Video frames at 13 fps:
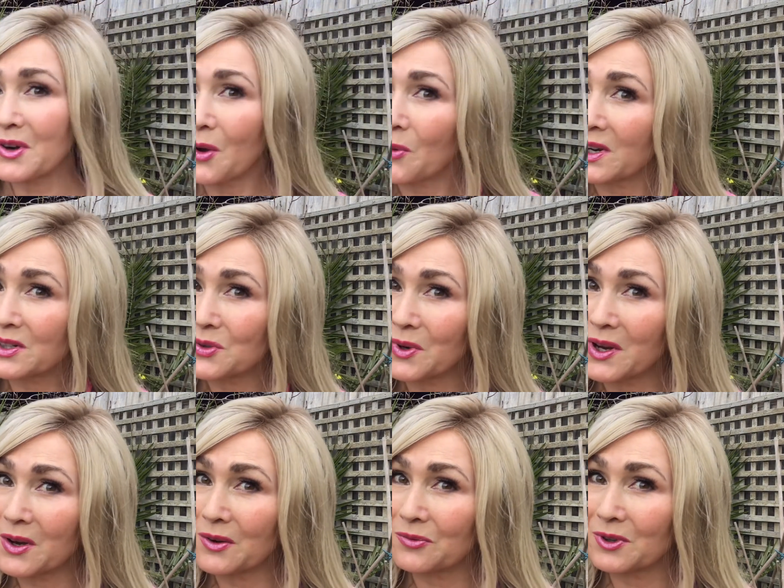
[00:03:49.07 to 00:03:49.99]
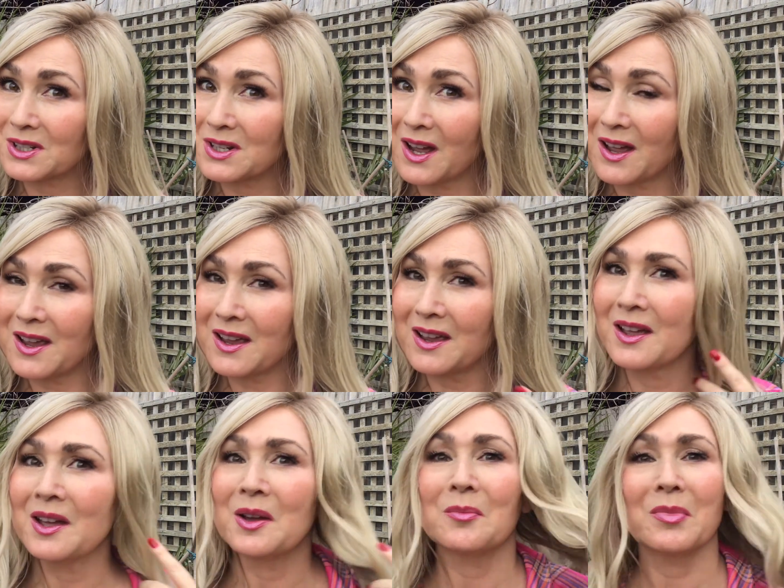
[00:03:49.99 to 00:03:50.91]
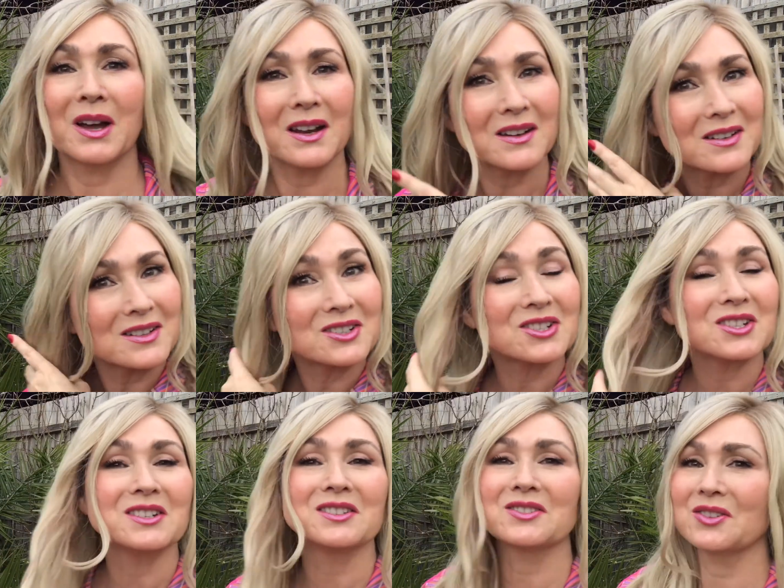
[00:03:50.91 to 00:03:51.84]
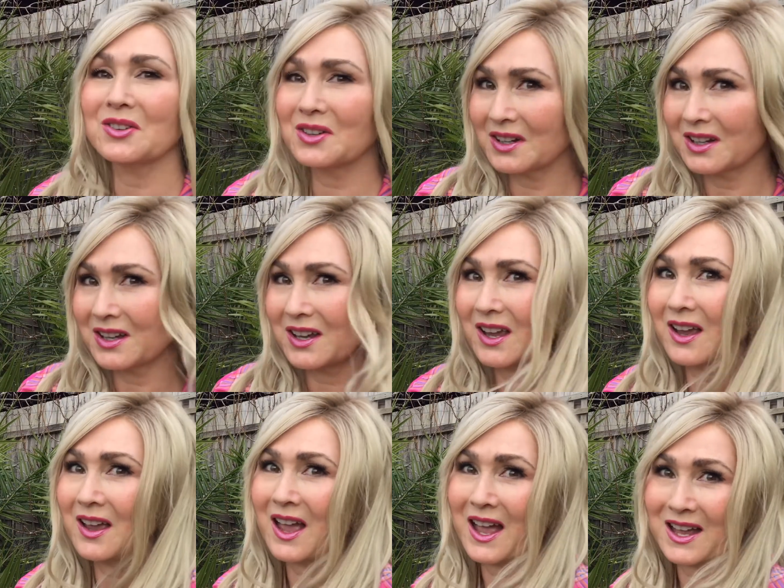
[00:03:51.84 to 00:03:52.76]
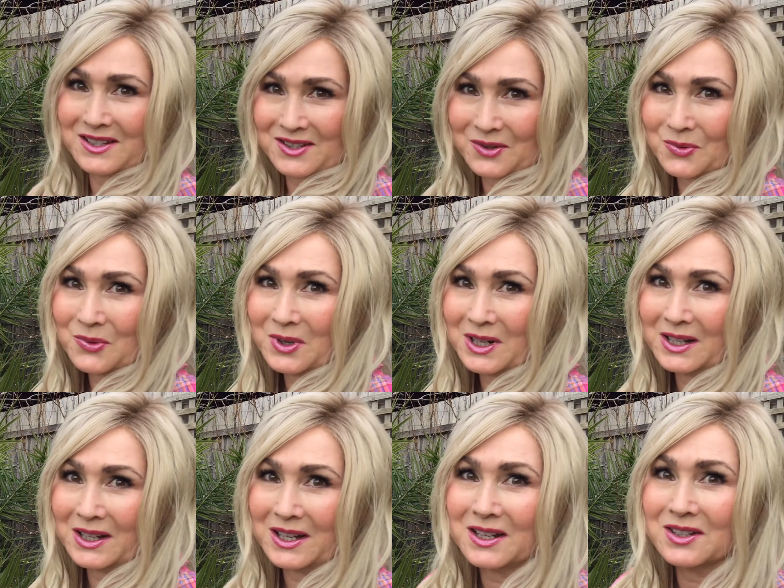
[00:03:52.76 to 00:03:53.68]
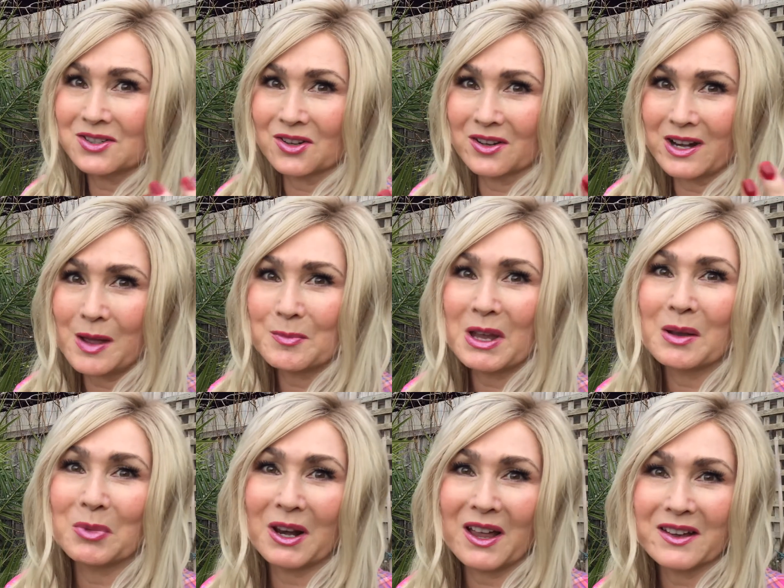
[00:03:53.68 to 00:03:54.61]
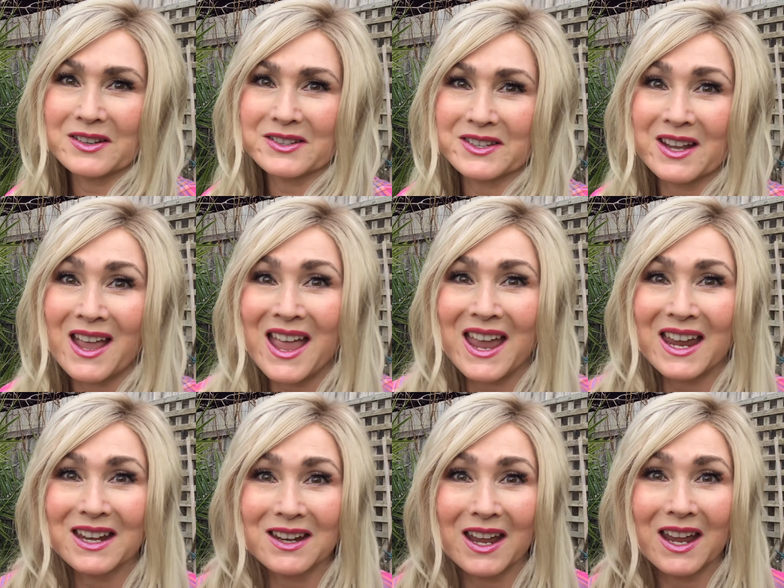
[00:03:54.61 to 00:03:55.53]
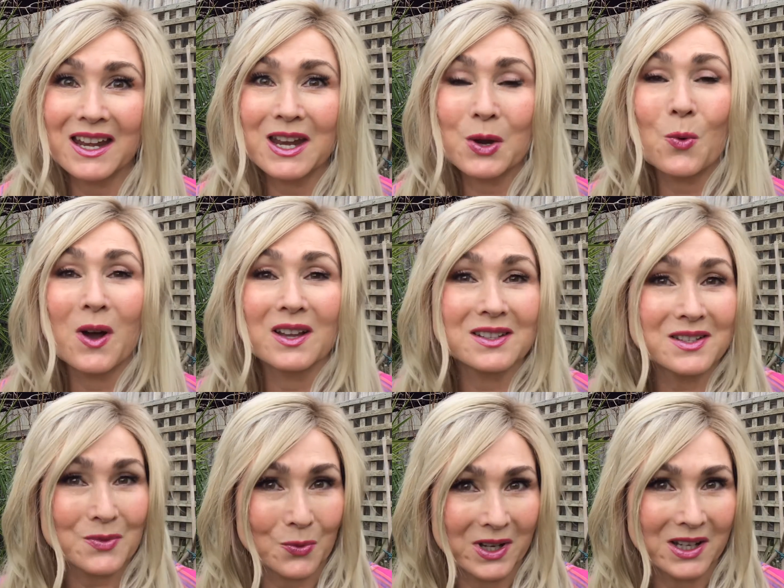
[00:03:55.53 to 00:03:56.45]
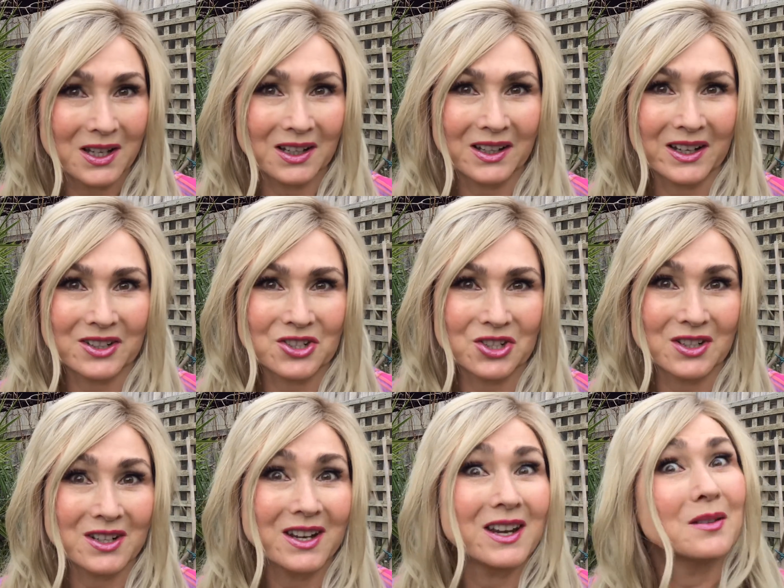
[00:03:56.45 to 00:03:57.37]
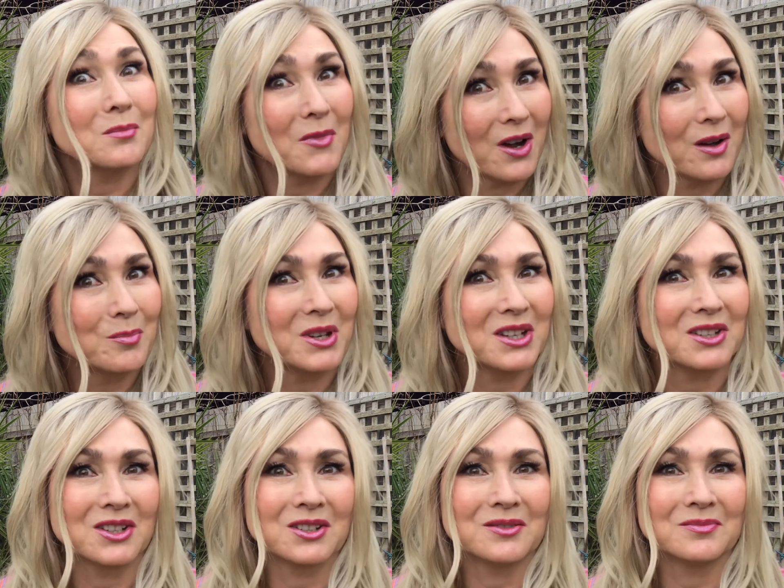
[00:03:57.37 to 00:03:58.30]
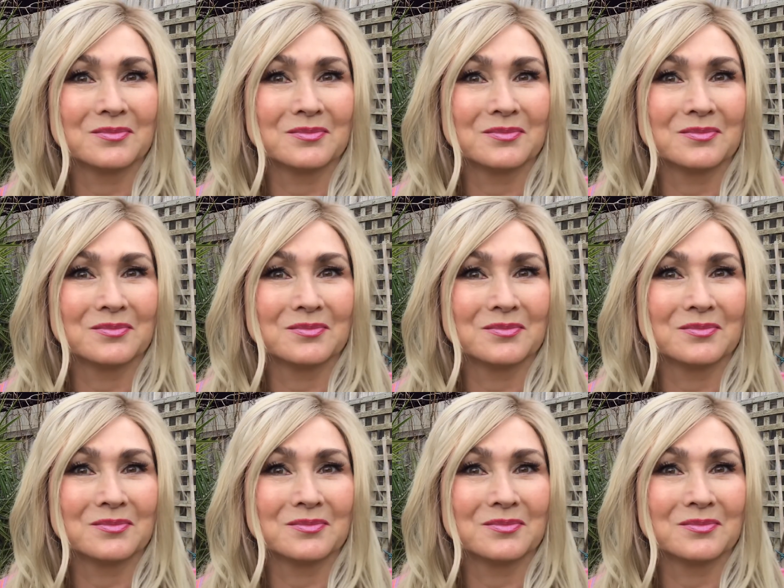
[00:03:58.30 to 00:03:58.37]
not one to wear every day, but she certainly has a really dynamic place in anyone's wig collection, in my opinion.